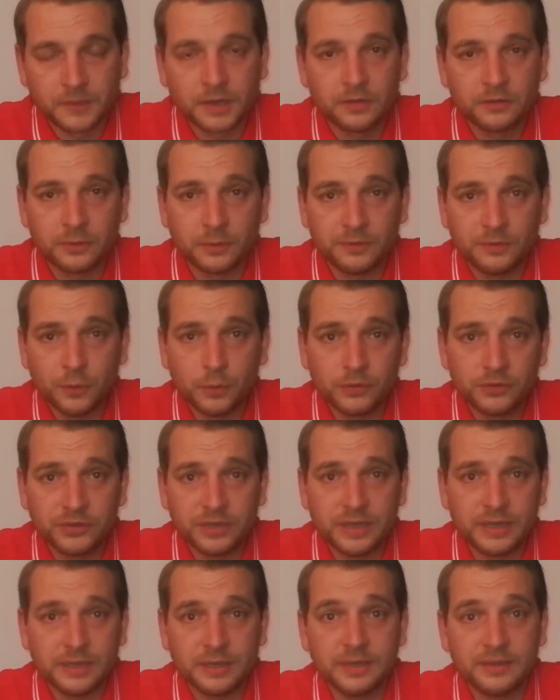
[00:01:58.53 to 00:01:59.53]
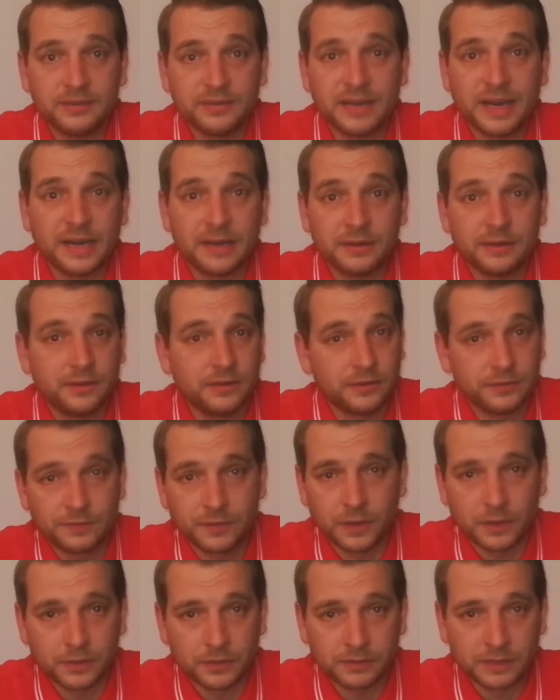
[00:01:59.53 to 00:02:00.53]
So we've all seen this ad that's
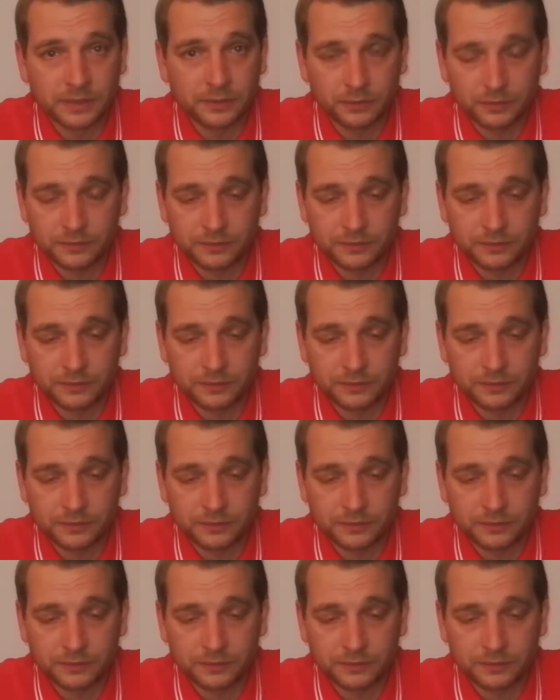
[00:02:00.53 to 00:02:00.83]
floating around on